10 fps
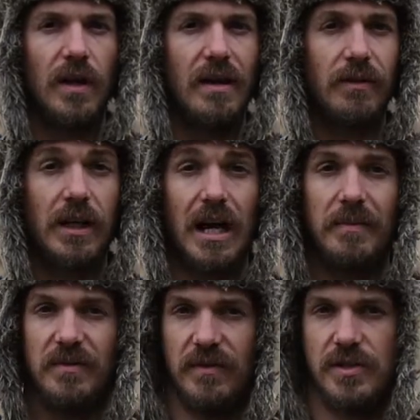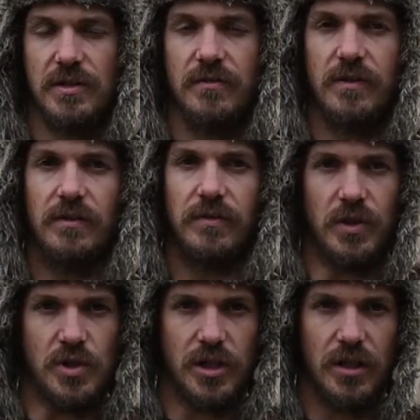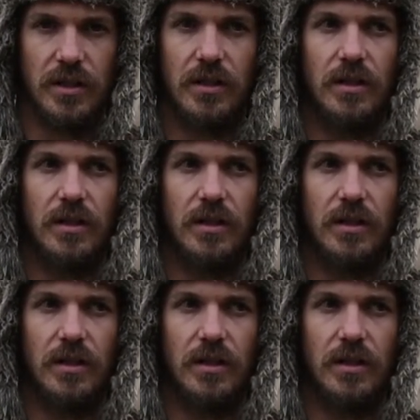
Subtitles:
have a common vision for the future.